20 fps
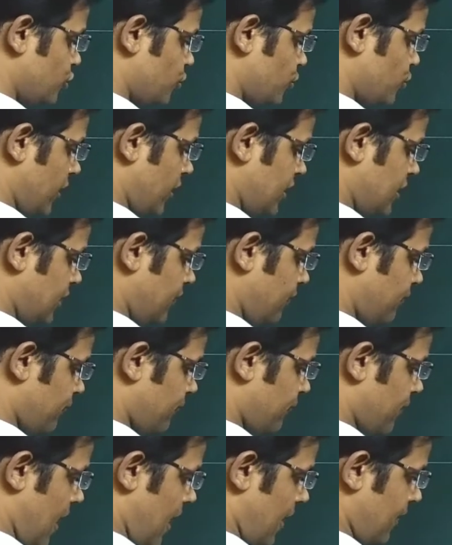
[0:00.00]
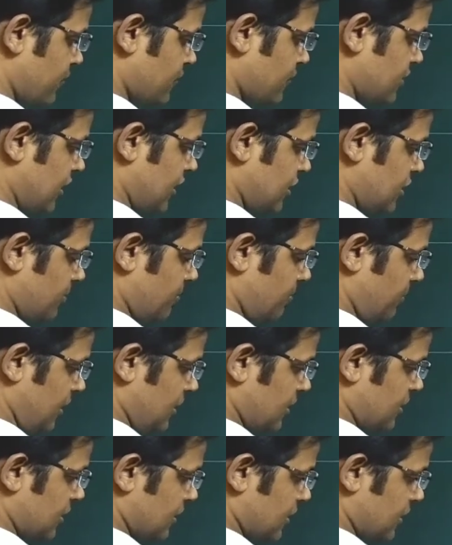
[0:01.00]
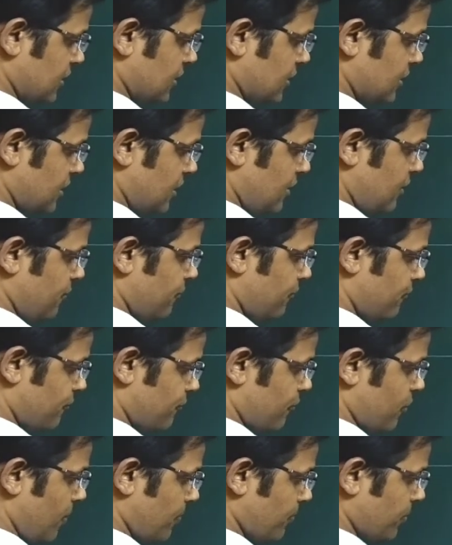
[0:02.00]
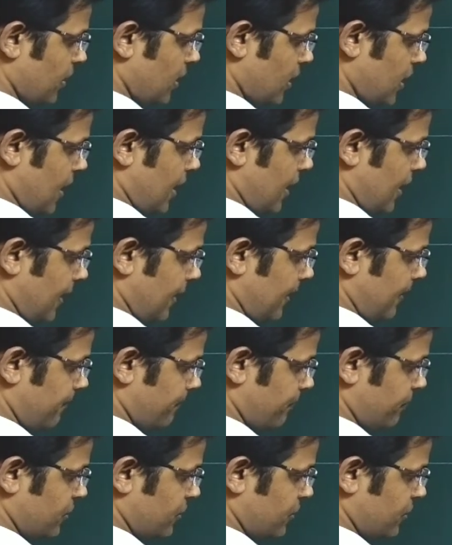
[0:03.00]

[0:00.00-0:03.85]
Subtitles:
25 centimeters from the eye.